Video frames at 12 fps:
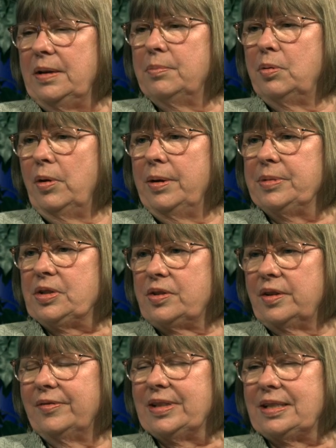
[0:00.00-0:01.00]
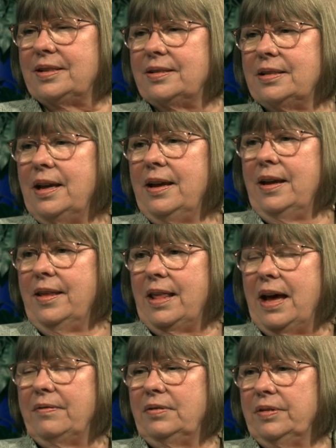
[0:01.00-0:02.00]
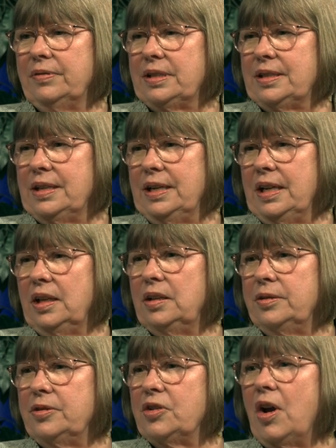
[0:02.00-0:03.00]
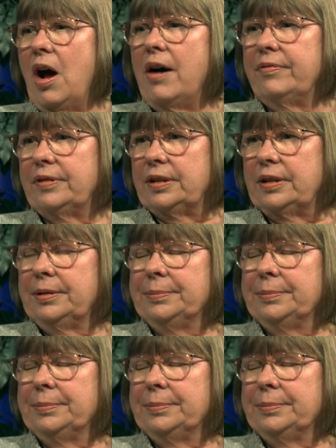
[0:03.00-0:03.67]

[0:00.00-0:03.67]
employment services that Rivercity Inclusion offer.